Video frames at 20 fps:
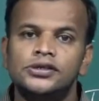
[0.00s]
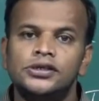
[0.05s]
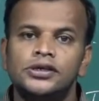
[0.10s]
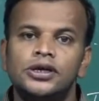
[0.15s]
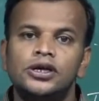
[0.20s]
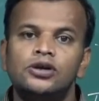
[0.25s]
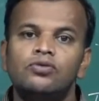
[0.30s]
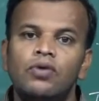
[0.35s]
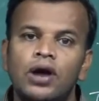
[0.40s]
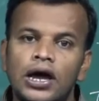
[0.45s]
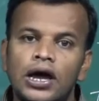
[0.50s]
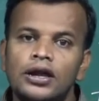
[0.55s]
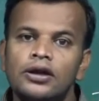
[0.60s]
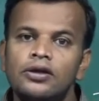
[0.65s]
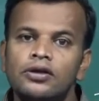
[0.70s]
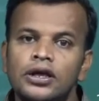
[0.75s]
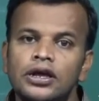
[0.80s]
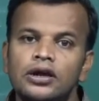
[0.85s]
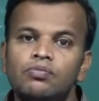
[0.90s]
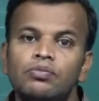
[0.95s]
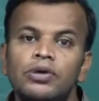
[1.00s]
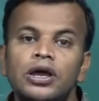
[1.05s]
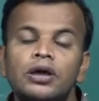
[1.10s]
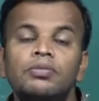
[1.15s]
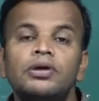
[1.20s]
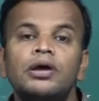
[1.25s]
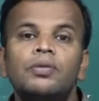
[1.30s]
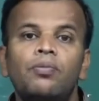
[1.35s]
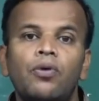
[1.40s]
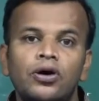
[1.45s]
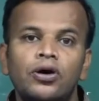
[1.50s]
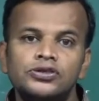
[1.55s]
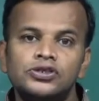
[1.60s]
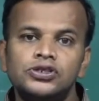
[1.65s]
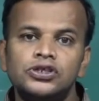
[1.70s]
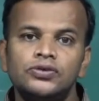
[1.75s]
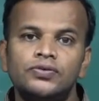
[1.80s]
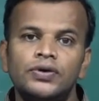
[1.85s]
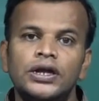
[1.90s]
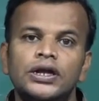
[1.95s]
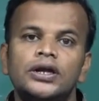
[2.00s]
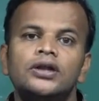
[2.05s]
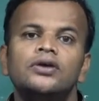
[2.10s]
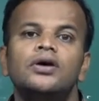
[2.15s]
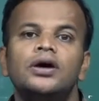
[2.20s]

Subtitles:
It may be a positive value